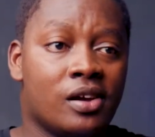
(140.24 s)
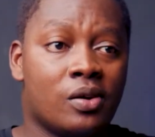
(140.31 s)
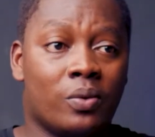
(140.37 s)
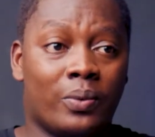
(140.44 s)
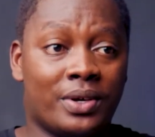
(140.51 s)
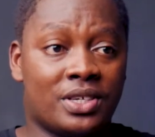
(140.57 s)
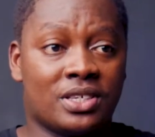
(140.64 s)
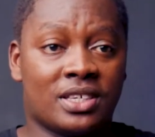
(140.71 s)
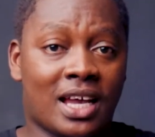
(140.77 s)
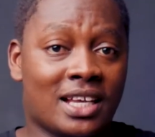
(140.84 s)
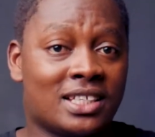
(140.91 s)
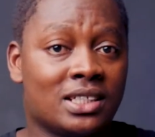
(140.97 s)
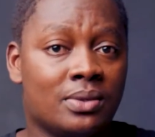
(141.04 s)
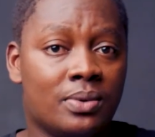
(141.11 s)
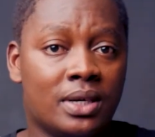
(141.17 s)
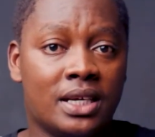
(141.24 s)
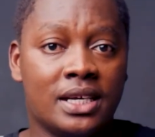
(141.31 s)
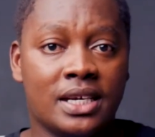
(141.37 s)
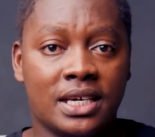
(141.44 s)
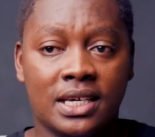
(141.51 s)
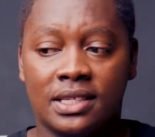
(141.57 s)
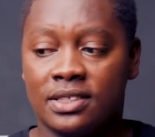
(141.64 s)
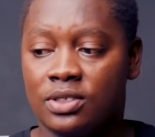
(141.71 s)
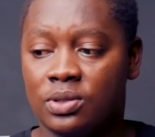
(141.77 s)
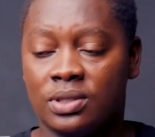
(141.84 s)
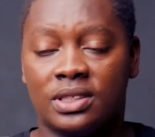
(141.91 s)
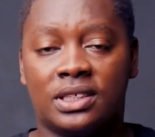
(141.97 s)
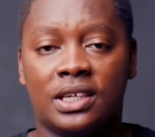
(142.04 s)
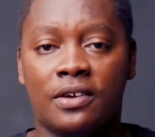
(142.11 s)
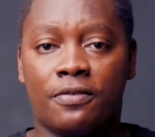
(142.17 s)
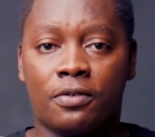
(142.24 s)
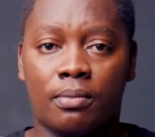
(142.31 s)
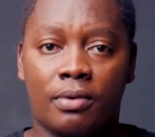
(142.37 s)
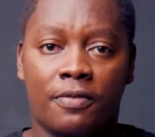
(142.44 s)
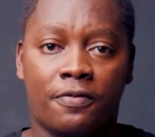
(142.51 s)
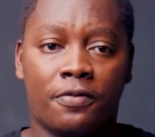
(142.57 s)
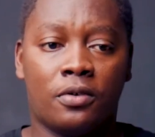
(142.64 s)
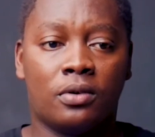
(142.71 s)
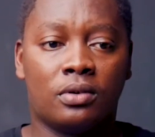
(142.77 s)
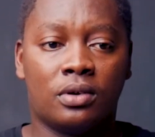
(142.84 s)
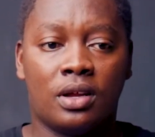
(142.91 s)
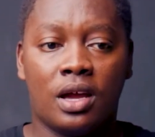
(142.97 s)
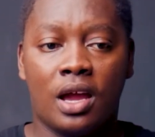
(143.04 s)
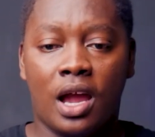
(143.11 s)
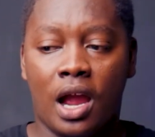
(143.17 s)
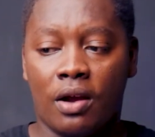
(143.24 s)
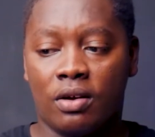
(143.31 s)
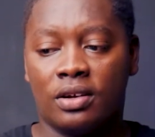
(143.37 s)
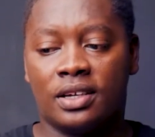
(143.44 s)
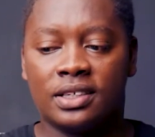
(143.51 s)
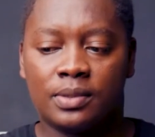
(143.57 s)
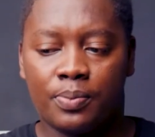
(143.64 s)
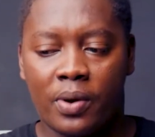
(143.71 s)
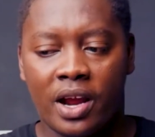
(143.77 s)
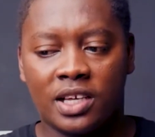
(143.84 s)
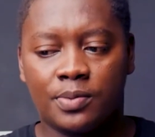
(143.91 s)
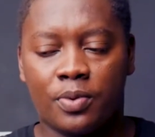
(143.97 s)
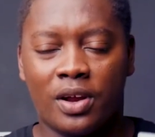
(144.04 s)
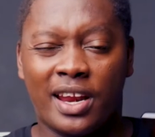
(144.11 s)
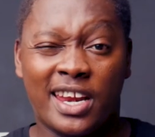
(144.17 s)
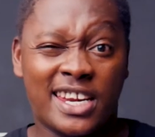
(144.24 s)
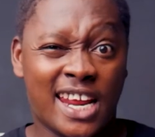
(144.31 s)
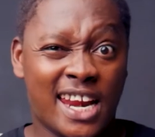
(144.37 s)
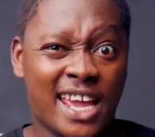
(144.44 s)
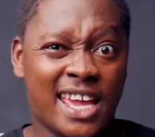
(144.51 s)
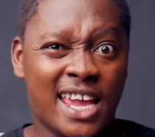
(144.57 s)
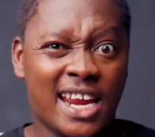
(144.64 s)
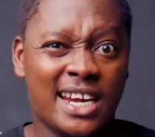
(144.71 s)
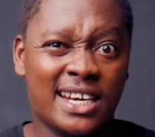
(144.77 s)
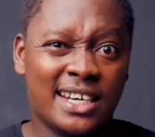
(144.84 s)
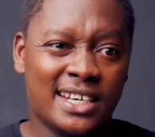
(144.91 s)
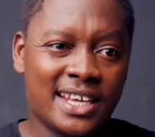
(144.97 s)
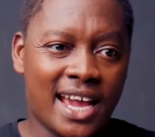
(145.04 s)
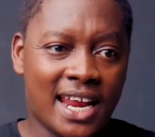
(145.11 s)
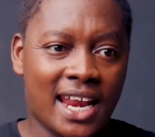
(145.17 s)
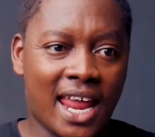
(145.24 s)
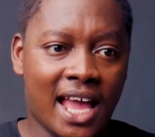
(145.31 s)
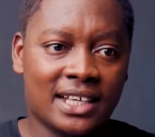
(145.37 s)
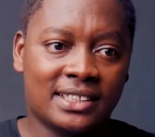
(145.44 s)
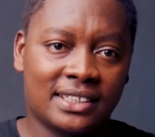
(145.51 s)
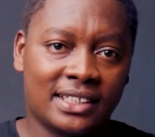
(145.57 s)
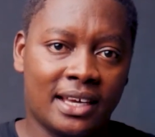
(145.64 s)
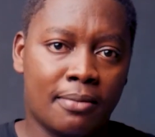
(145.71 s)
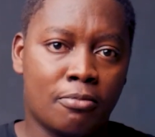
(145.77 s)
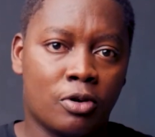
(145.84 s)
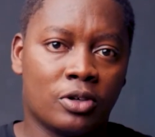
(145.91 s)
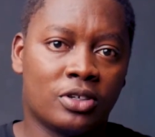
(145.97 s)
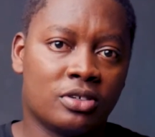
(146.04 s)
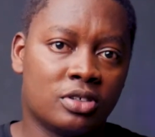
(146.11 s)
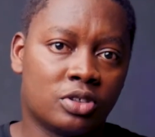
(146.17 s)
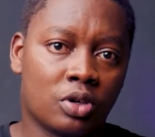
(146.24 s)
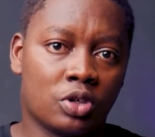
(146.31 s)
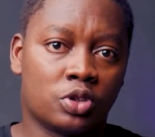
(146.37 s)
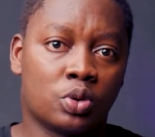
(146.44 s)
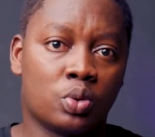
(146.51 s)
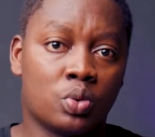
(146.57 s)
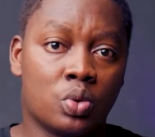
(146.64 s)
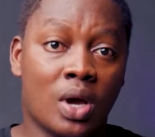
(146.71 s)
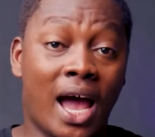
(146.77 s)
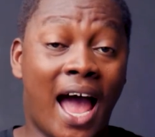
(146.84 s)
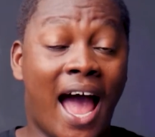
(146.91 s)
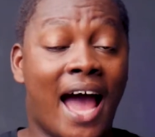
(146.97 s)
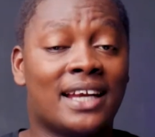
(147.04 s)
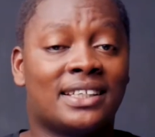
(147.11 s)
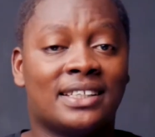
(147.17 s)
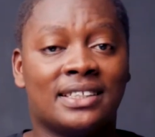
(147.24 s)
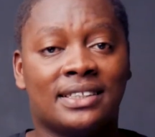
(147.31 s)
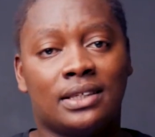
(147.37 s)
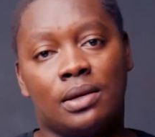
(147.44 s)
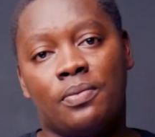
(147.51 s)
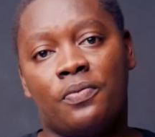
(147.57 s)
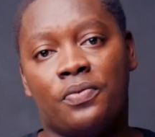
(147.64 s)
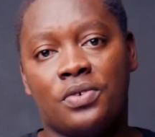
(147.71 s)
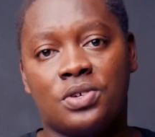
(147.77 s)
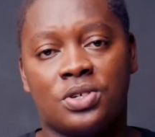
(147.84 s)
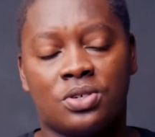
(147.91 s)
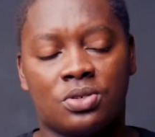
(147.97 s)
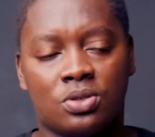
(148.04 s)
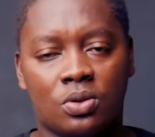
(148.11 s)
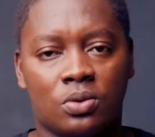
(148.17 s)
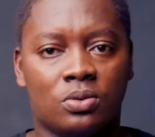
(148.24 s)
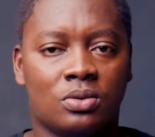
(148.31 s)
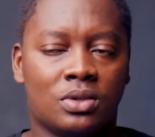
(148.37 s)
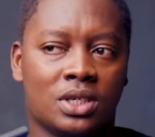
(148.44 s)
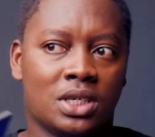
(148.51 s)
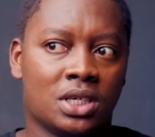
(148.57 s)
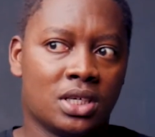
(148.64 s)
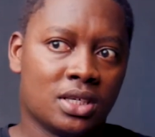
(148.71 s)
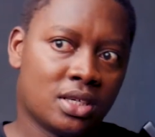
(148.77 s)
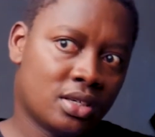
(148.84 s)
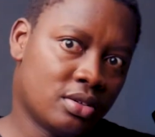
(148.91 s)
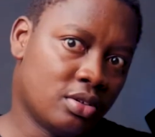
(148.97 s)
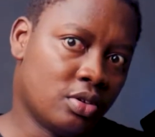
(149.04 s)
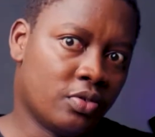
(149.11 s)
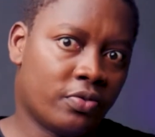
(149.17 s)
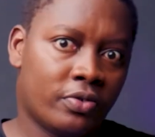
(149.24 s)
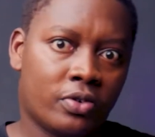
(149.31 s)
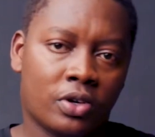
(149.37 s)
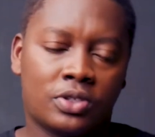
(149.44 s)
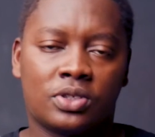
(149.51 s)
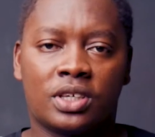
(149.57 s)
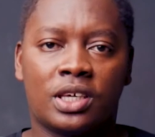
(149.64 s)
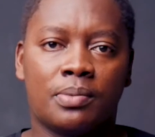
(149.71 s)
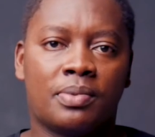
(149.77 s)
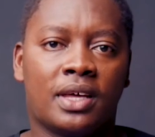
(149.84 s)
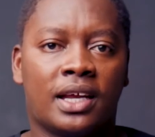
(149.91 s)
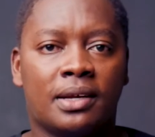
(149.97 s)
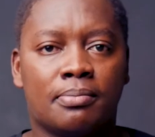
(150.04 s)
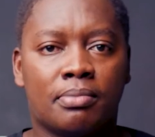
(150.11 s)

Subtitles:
which is actually really neat to see from a phone around this price point. Then again, their last year models also had the same feature, so you've got to keep that in